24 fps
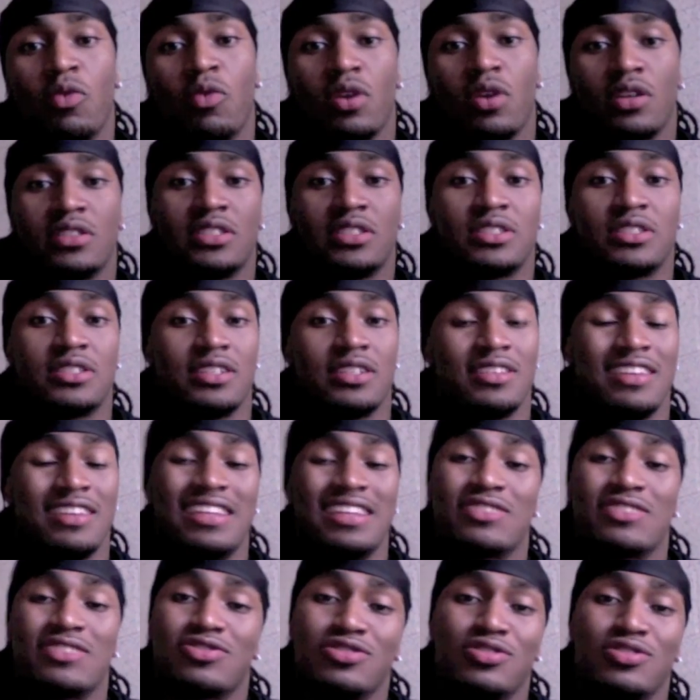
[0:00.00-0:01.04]
to just
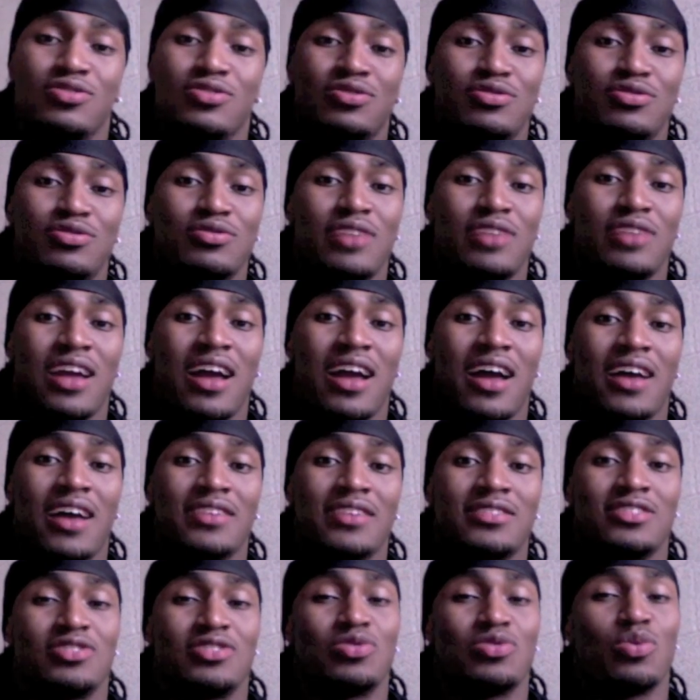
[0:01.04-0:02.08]
introduce you
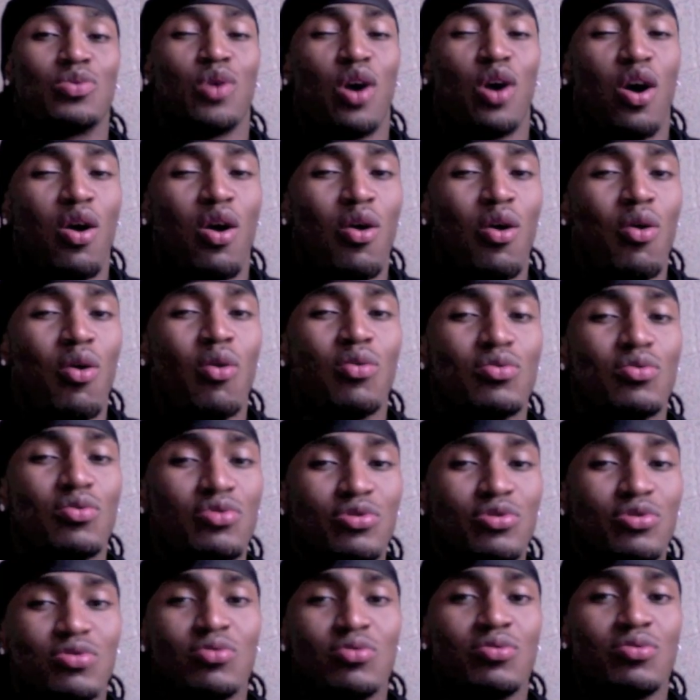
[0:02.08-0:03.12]
guys to a whole
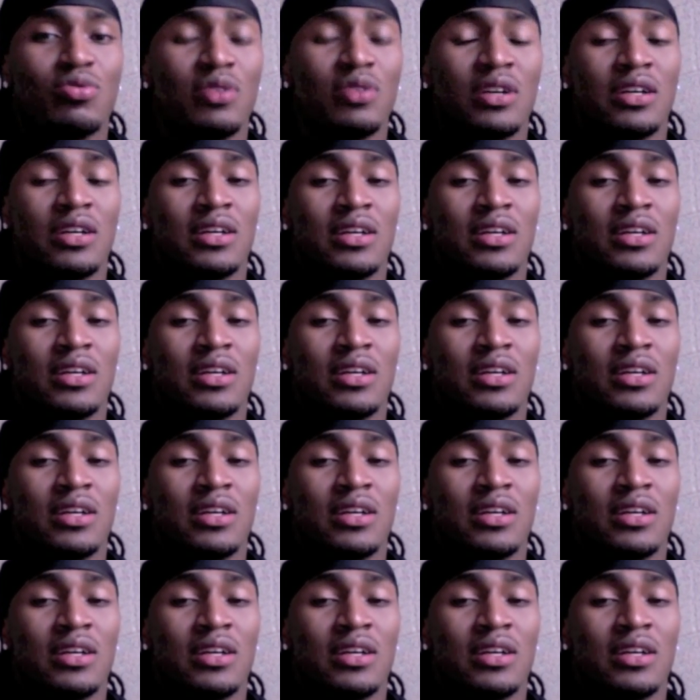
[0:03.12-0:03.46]
new,